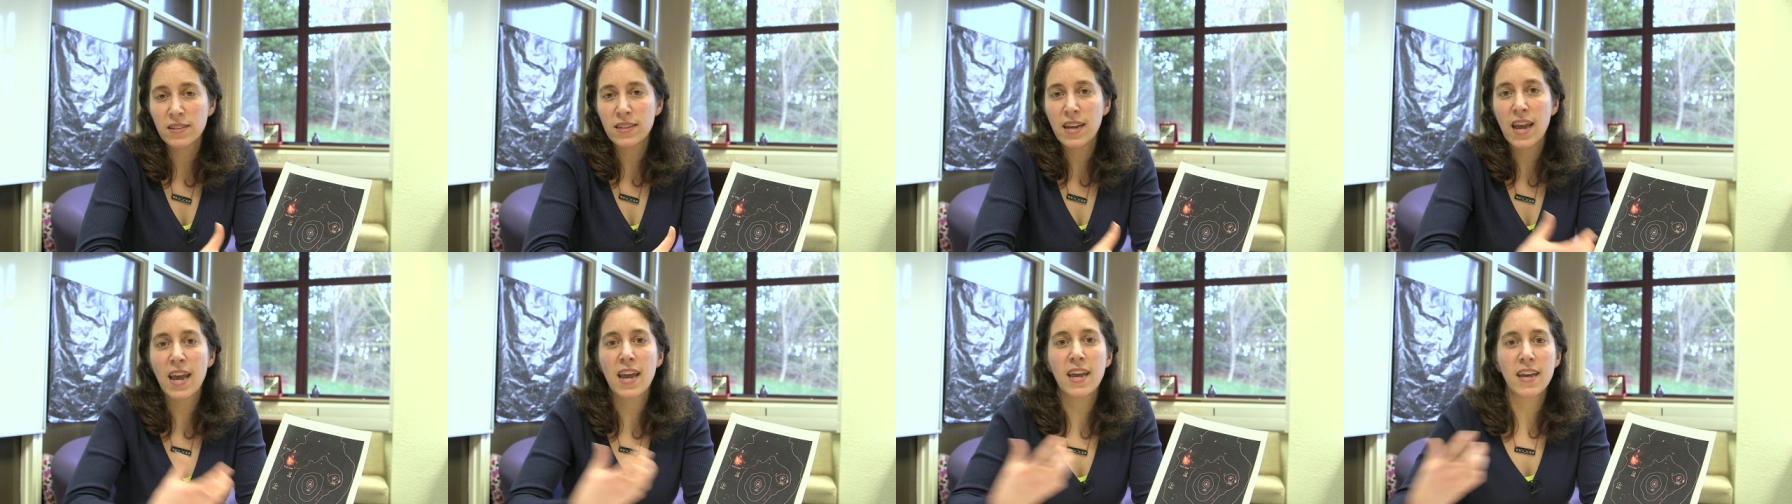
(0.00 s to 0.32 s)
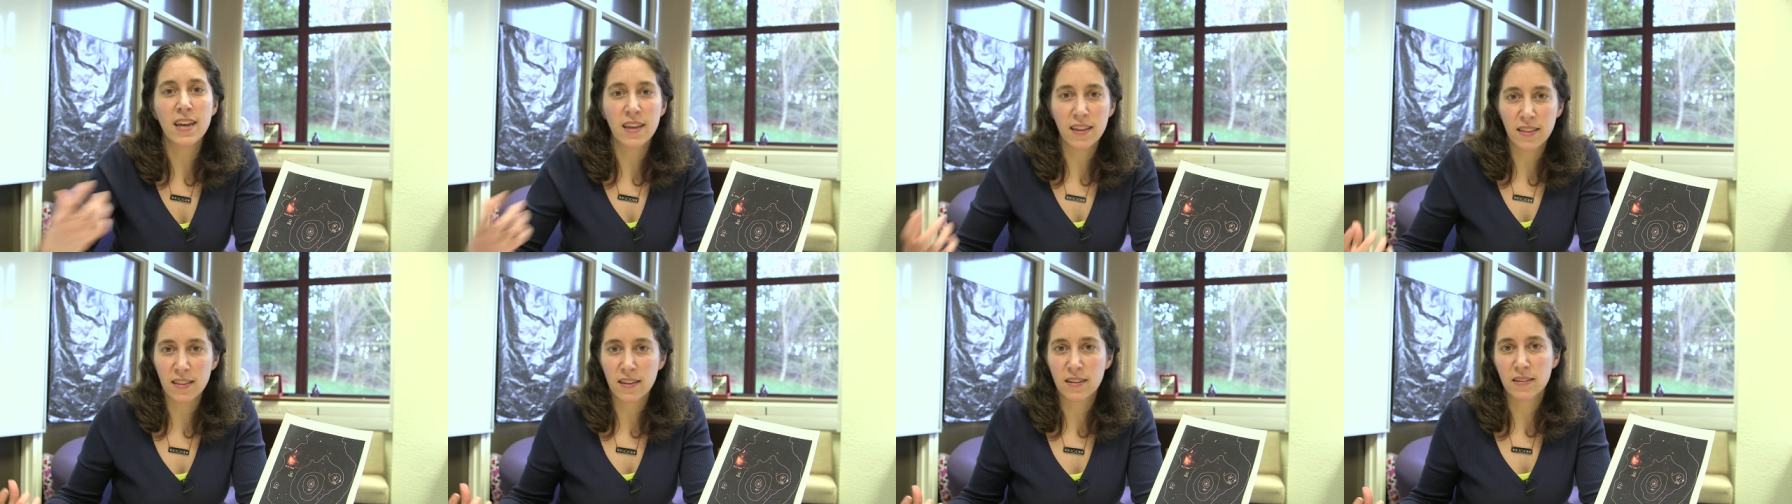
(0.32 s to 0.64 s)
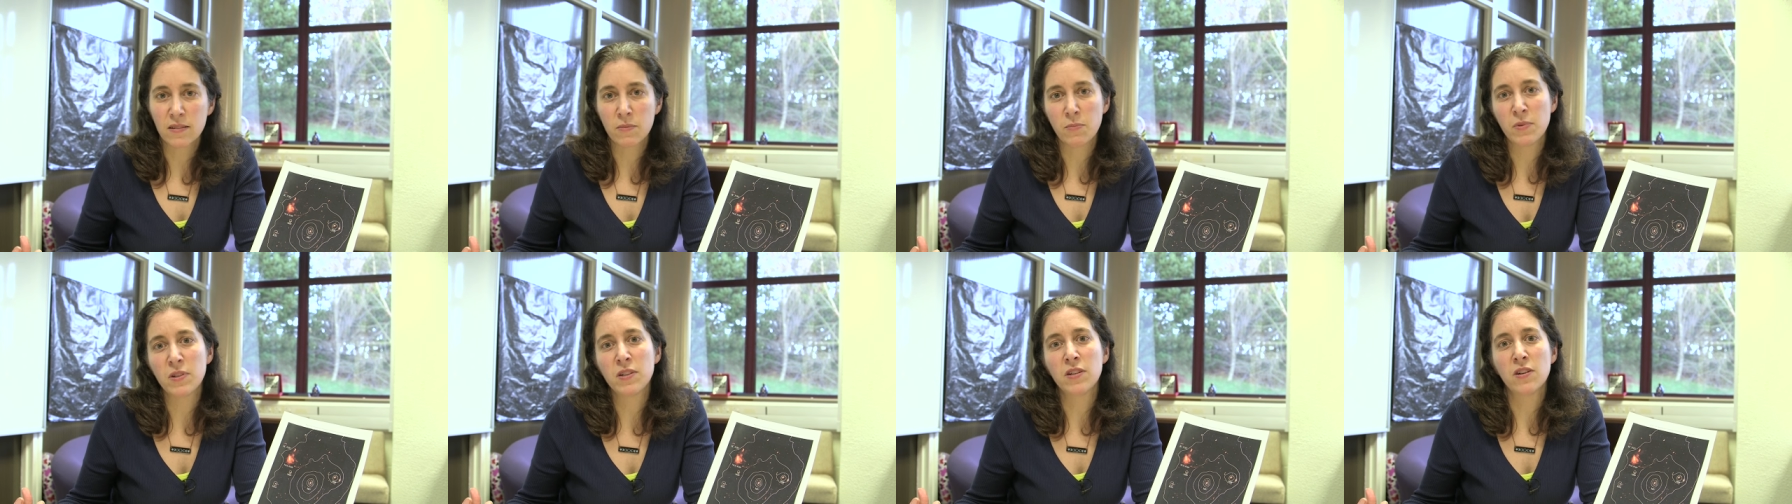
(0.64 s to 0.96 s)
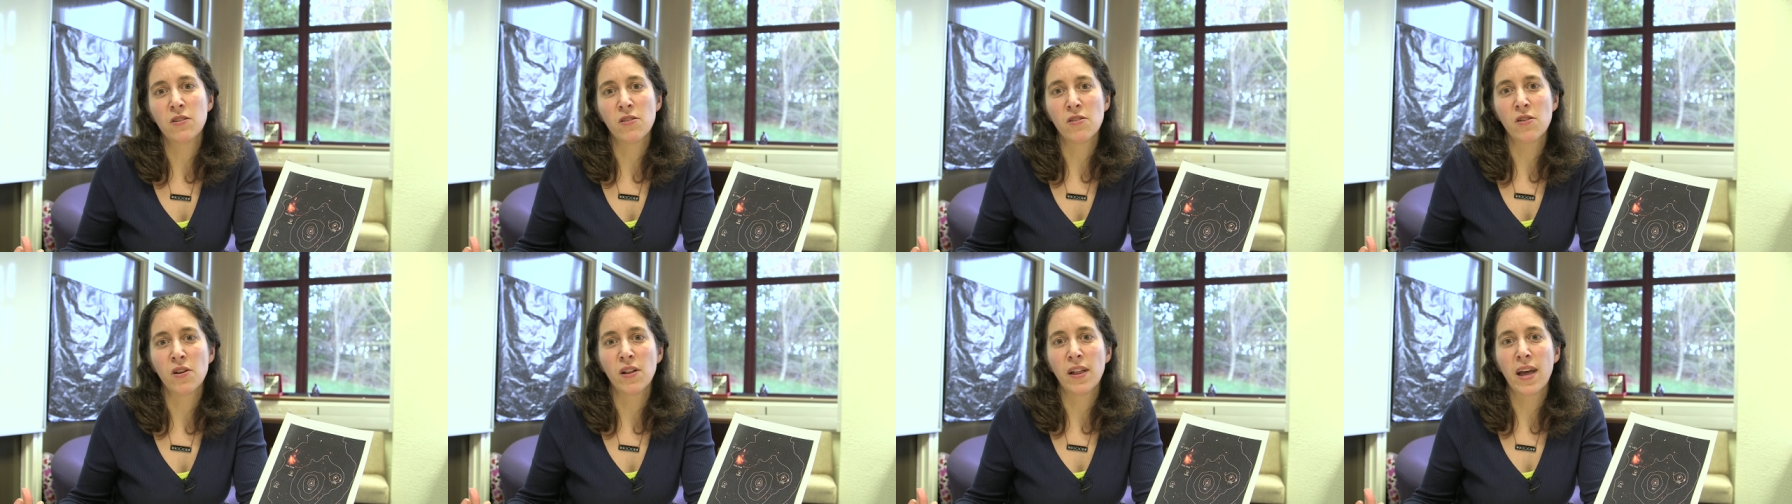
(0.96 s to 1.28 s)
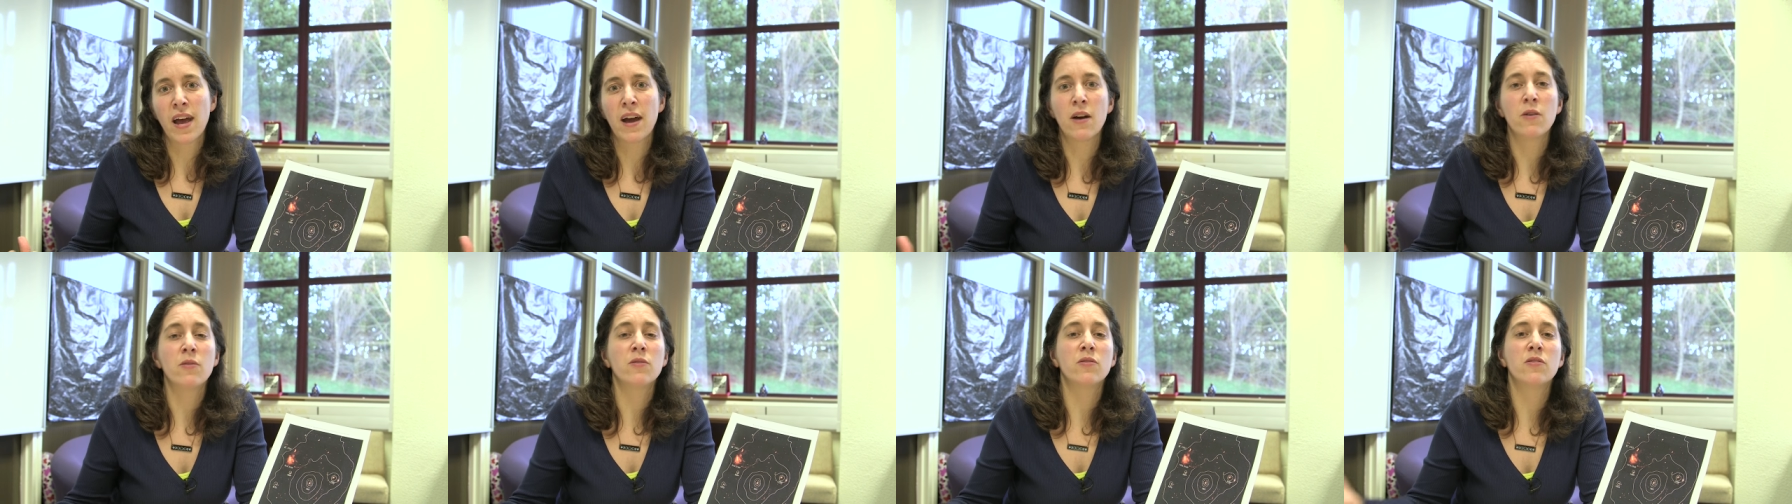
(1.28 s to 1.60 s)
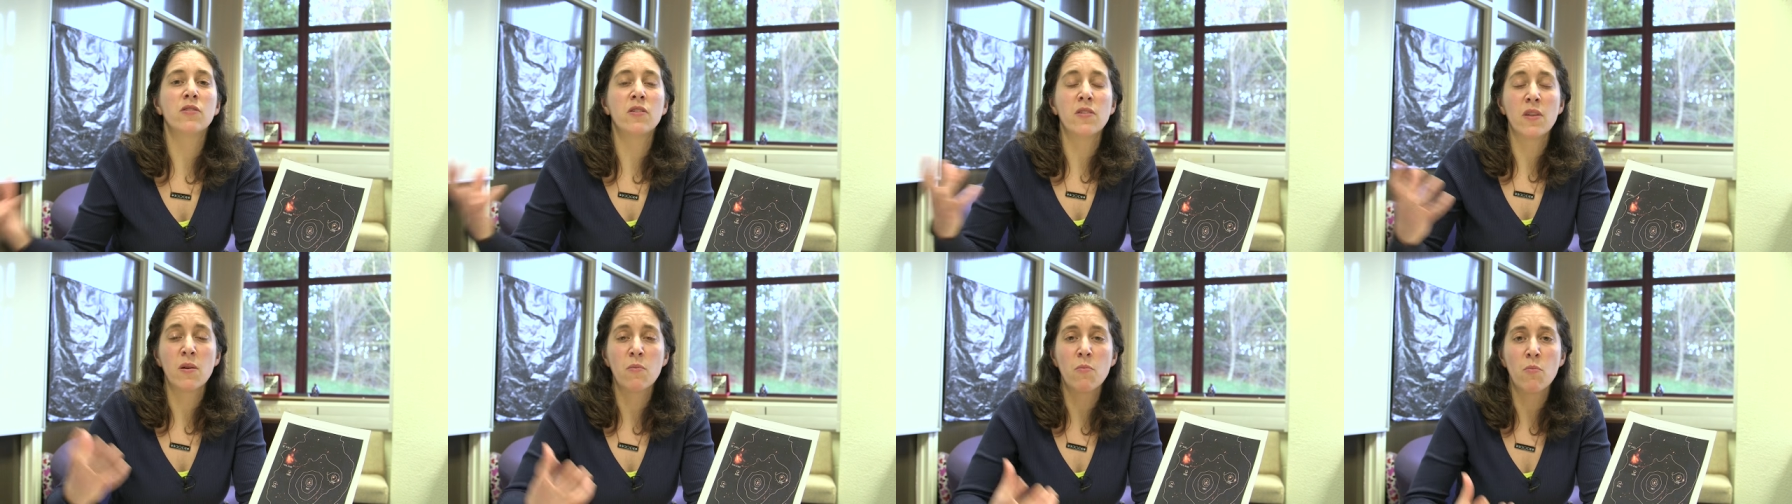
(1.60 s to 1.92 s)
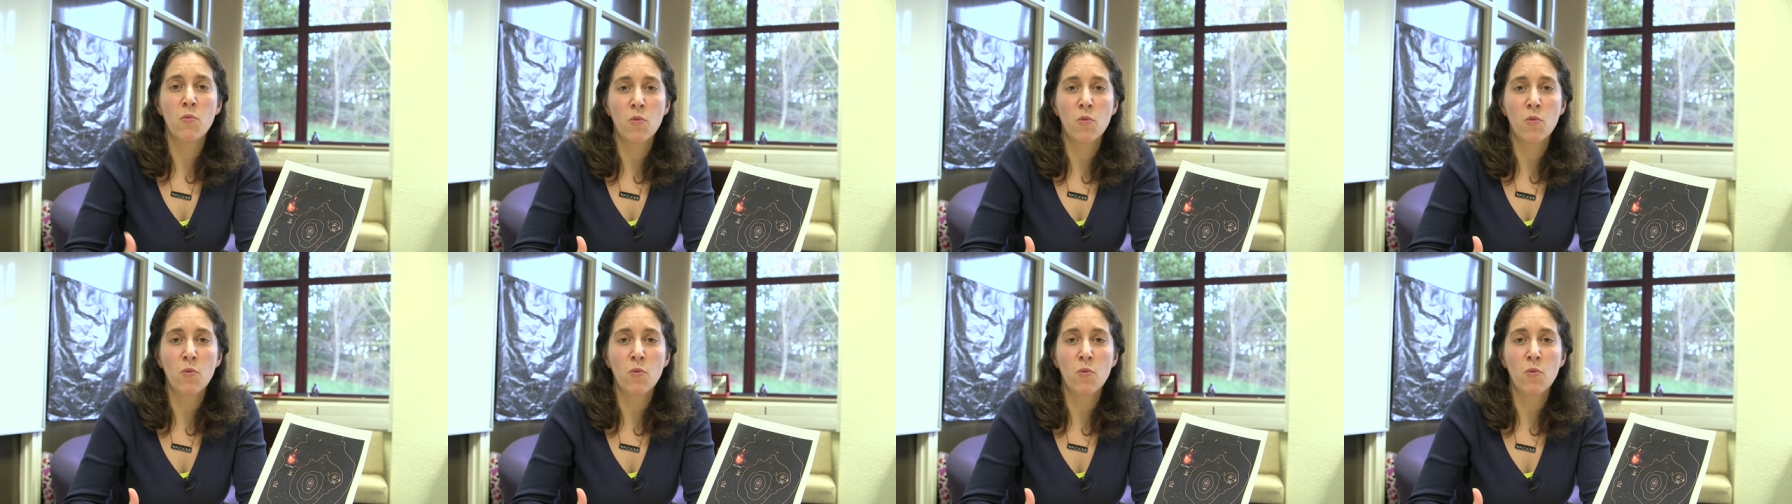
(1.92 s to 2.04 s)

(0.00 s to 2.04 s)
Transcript: taking this material out so that